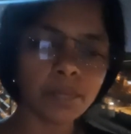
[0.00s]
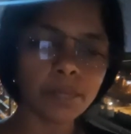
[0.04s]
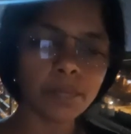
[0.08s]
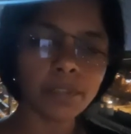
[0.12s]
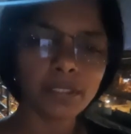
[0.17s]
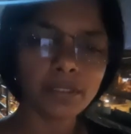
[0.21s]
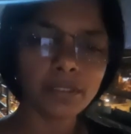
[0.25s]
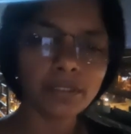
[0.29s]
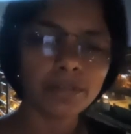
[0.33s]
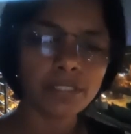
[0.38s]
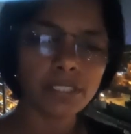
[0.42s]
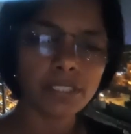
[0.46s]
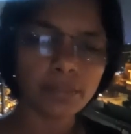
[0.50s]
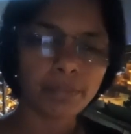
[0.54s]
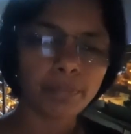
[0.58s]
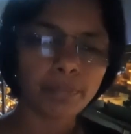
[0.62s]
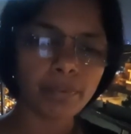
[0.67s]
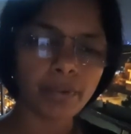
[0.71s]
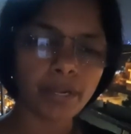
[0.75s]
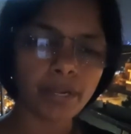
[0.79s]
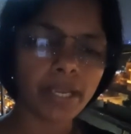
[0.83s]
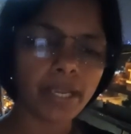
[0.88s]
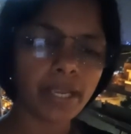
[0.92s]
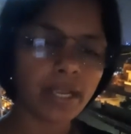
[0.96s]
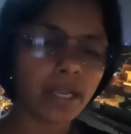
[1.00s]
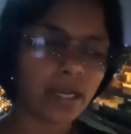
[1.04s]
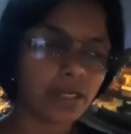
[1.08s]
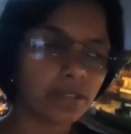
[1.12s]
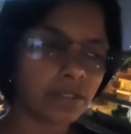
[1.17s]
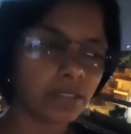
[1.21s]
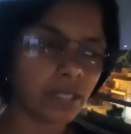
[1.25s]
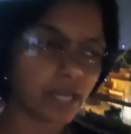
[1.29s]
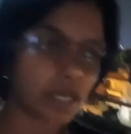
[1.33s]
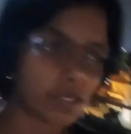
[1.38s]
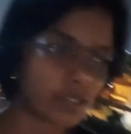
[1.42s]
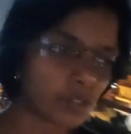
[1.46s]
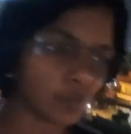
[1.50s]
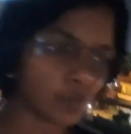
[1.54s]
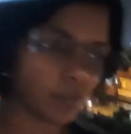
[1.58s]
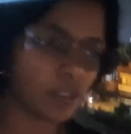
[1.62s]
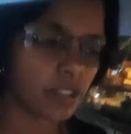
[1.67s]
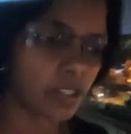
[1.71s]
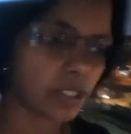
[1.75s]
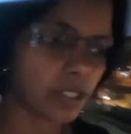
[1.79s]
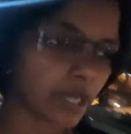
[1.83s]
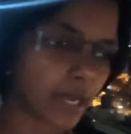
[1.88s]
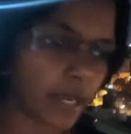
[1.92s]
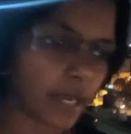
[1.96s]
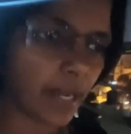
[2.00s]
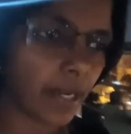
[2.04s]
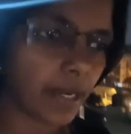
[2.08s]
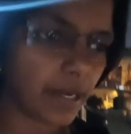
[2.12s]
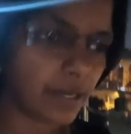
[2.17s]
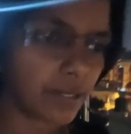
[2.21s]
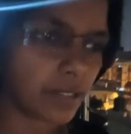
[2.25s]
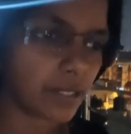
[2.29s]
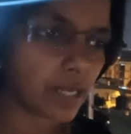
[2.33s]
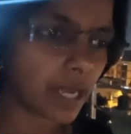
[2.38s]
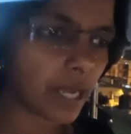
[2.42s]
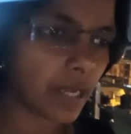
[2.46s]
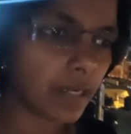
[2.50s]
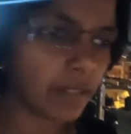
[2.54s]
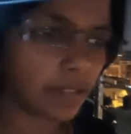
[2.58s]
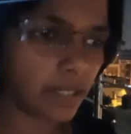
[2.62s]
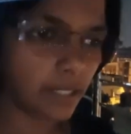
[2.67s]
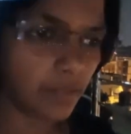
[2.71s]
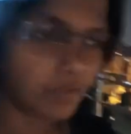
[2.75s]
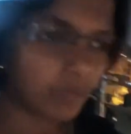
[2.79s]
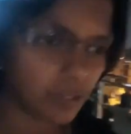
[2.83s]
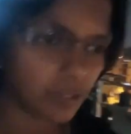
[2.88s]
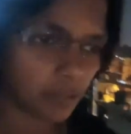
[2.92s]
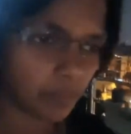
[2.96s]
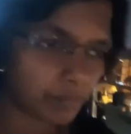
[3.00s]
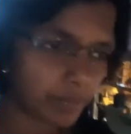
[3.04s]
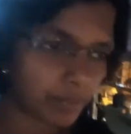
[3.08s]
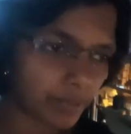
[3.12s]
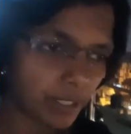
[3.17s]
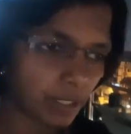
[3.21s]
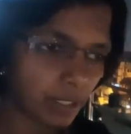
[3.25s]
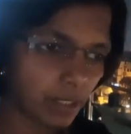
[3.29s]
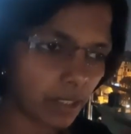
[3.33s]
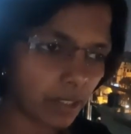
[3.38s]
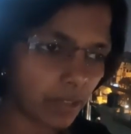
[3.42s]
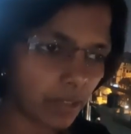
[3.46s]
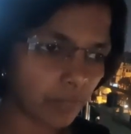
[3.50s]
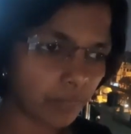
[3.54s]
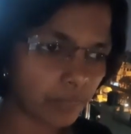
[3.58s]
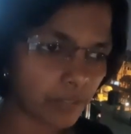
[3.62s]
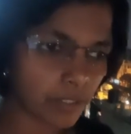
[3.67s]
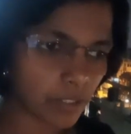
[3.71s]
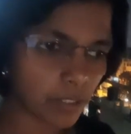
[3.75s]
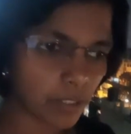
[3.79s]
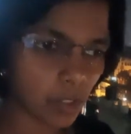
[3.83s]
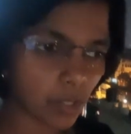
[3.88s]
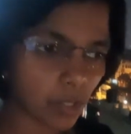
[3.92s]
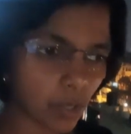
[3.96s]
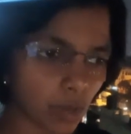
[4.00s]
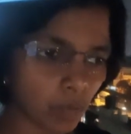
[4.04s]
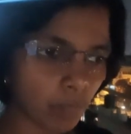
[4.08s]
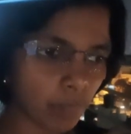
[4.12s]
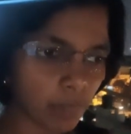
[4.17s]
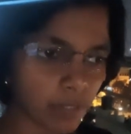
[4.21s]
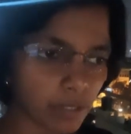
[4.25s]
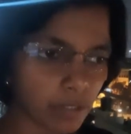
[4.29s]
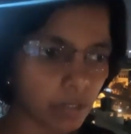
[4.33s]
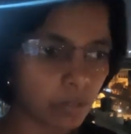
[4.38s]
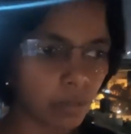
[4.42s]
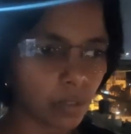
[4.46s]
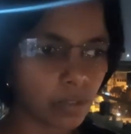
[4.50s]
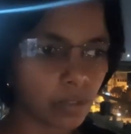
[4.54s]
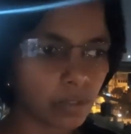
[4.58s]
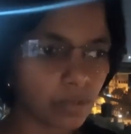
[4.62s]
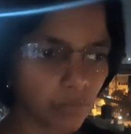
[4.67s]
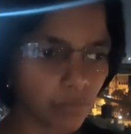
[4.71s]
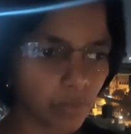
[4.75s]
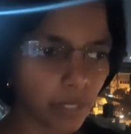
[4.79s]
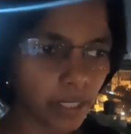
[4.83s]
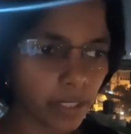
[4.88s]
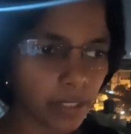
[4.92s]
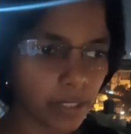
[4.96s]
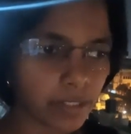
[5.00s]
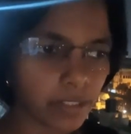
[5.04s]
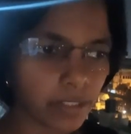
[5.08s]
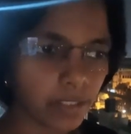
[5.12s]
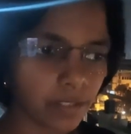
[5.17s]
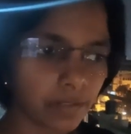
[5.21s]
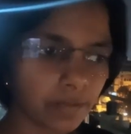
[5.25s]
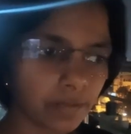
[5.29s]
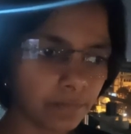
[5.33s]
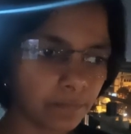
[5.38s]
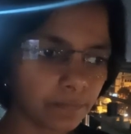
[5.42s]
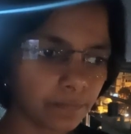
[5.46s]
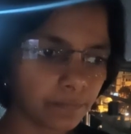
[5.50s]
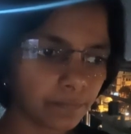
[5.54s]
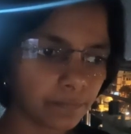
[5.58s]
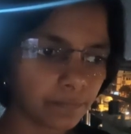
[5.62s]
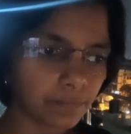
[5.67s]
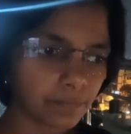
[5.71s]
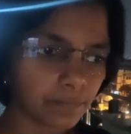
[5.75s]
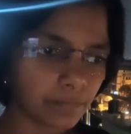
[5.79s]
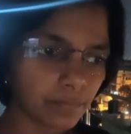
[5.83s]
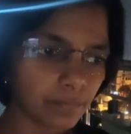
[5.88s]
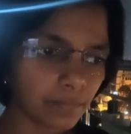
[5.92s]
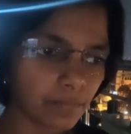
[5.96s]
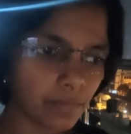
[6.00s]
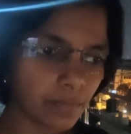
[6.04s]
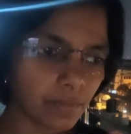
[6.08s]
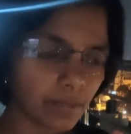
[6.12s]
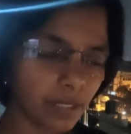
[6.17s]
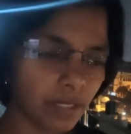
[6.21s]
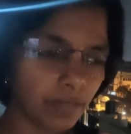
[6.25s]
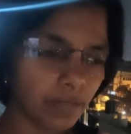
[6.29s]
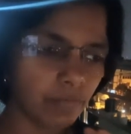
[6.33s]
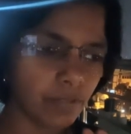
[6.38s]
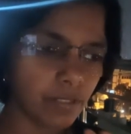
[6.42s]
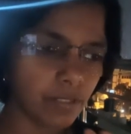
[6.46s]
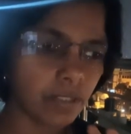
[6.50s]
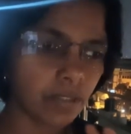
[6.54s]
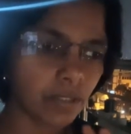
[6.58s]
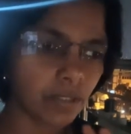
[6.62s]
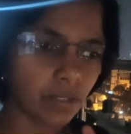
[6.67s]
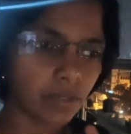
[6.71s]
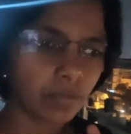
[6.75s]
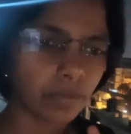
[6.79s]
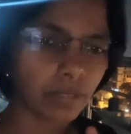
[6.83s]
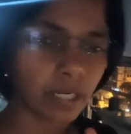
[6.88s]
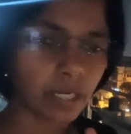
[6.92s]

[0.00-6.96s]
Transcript: a break towards the end, and even the beginning of the song was not right. It was not right.